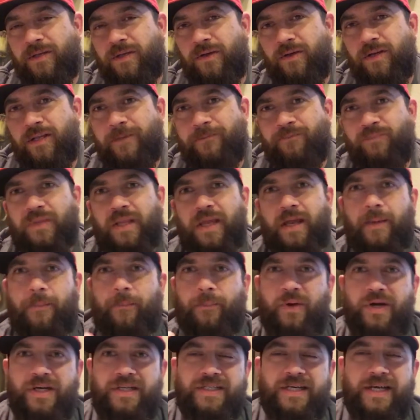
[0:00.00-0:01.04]
doing it.
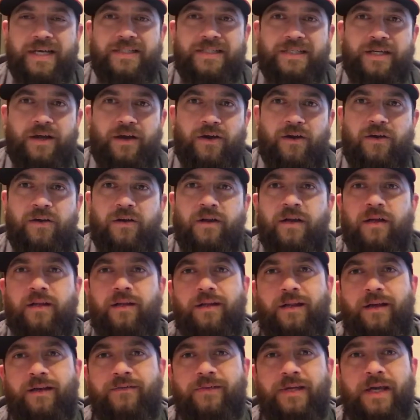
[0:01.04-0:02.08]
Appreciate y'all.
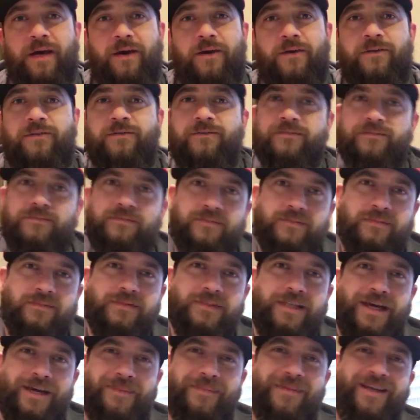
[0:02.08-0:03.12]
Love y'all.
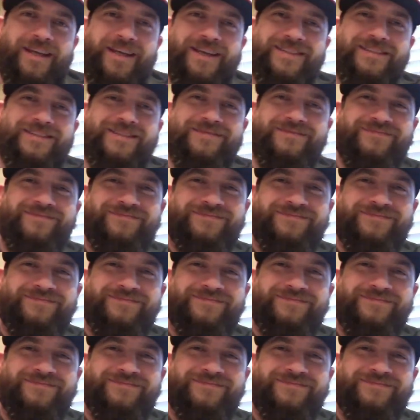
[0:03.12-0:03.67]
God bless.